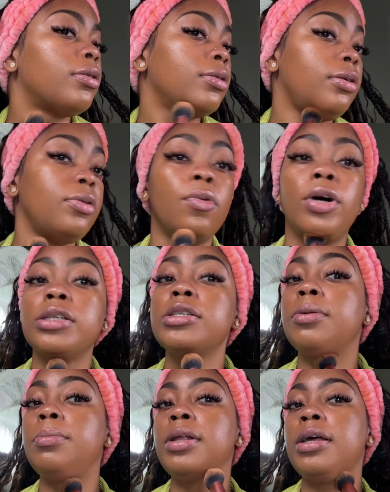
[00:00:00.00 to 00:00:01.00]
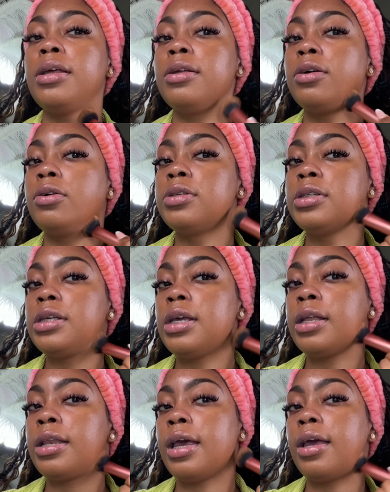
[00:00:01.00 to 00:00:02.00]
You want to blend it down to
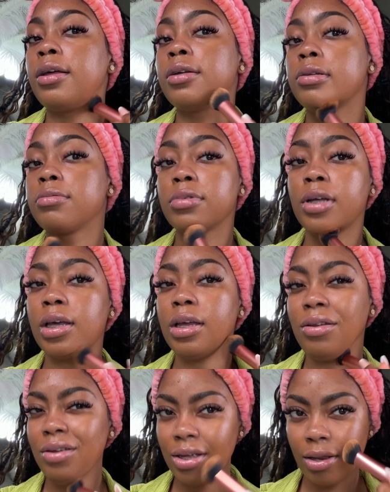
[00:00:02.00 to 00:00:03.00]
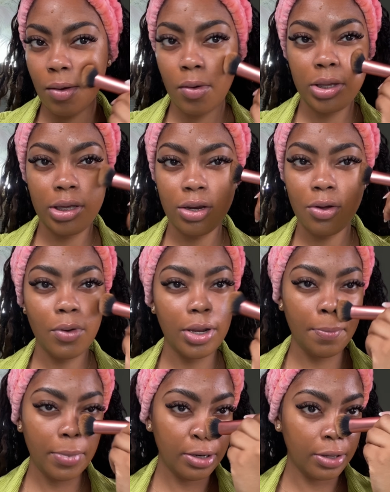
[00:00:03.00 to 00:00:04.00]
your neck. You don't want
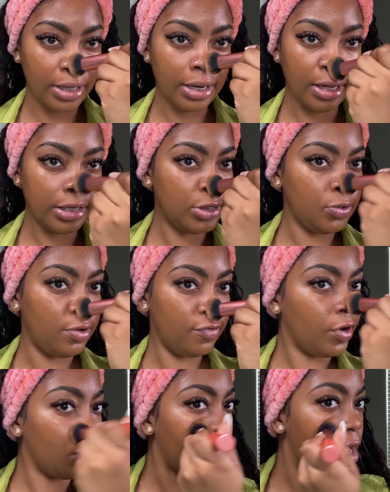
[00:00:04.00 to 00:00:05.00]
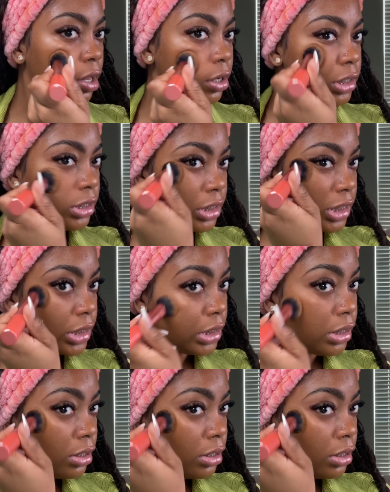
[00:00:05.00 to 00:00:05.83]
to be looking like two different colors,